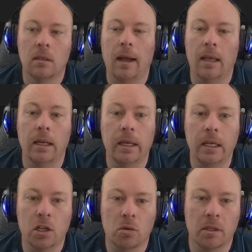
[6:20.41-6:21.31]
I can
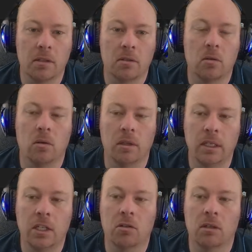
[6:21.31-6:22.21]
increase or
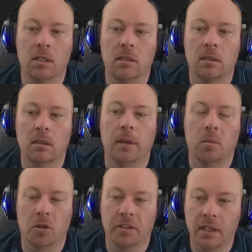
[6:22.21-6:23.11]
decrease the
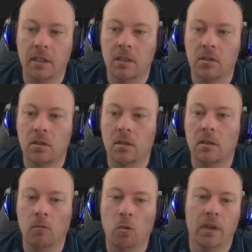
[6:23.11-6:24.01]
percentage
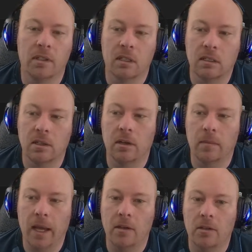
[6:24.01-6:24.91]
of what is considered a
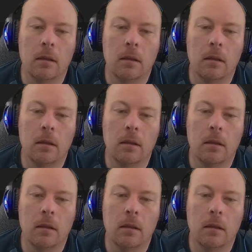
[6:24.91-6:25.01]
match.